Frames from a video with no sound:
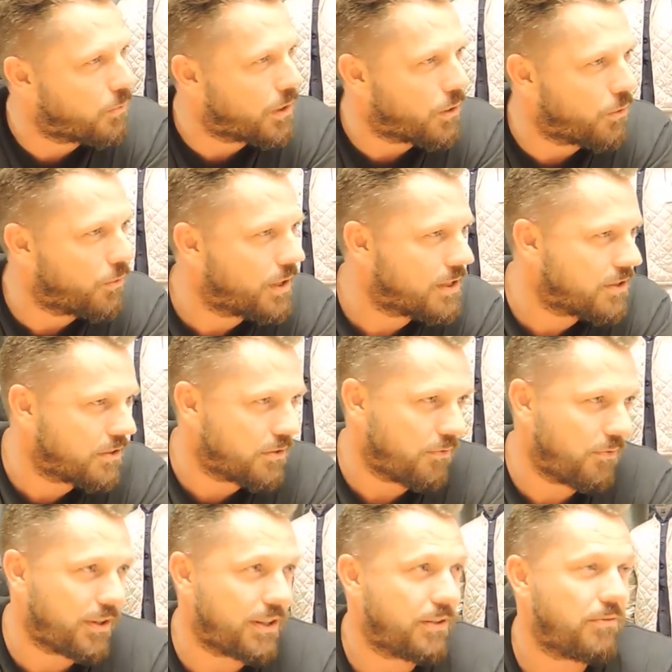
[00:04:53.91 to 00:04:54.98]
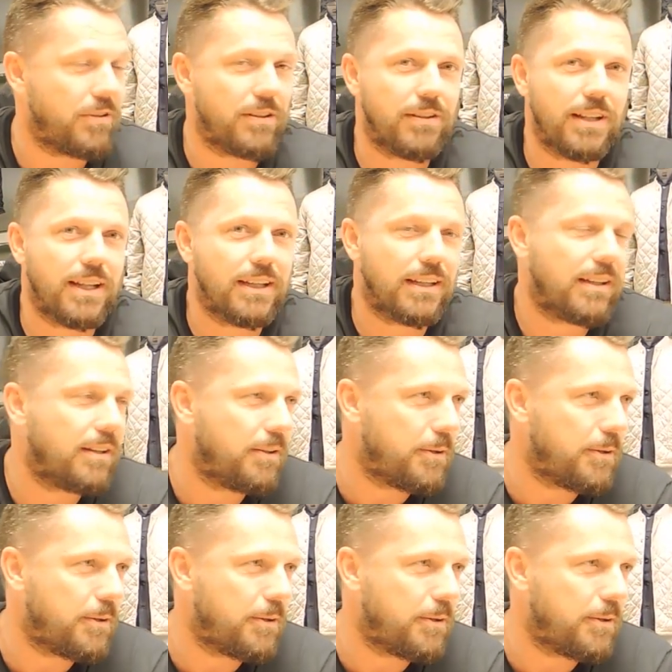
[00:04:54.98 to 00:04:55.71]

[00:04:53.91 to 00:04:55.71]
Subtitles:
we always very, very like.